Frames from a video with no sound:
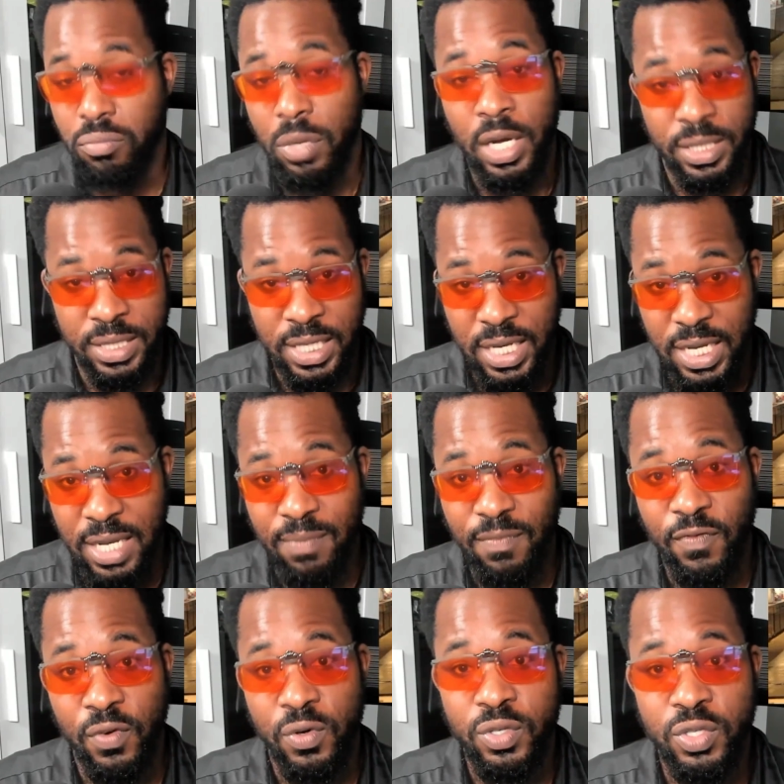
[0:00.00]
a team
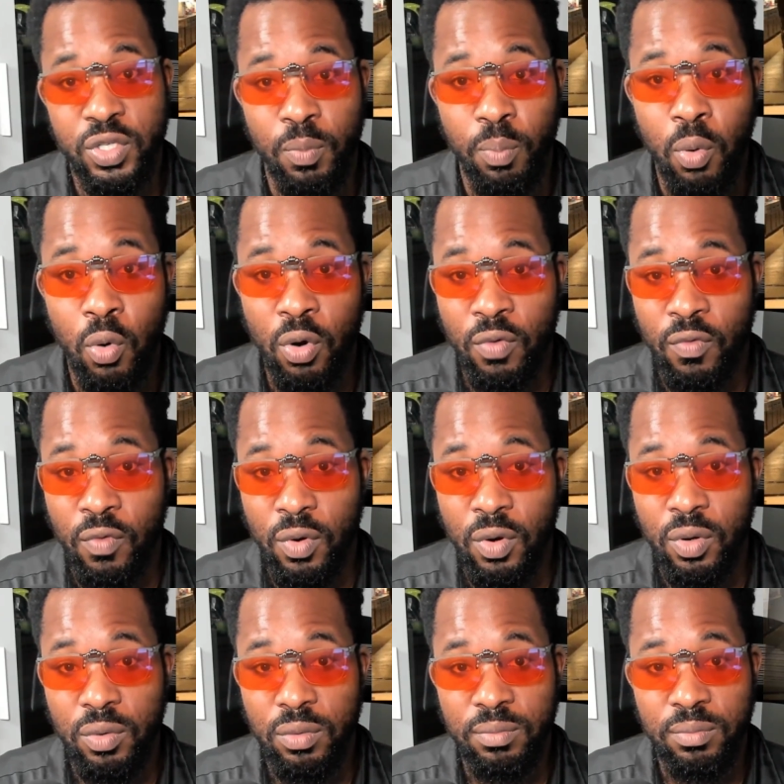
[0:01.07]
first support
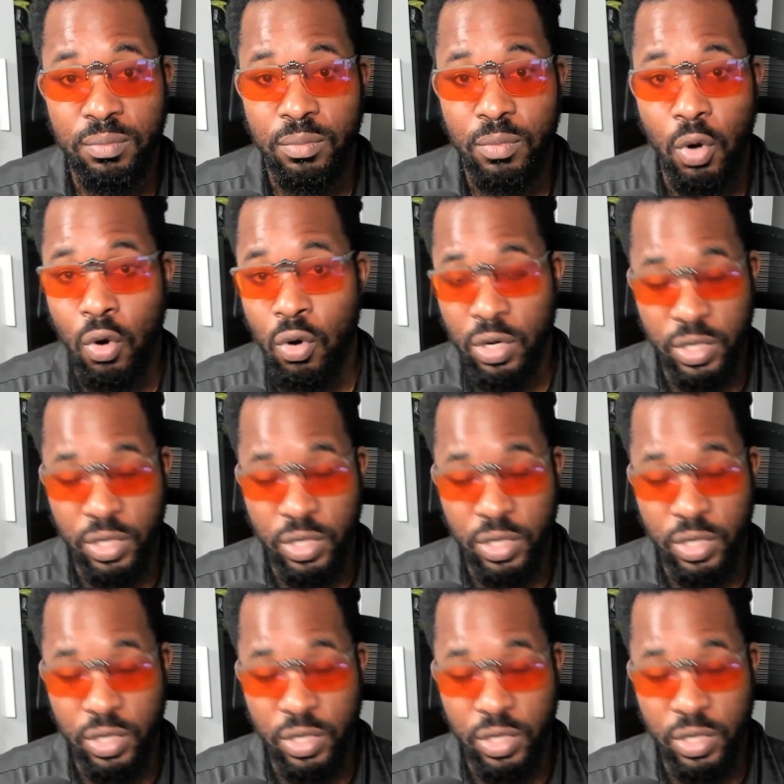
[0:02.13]
role, or a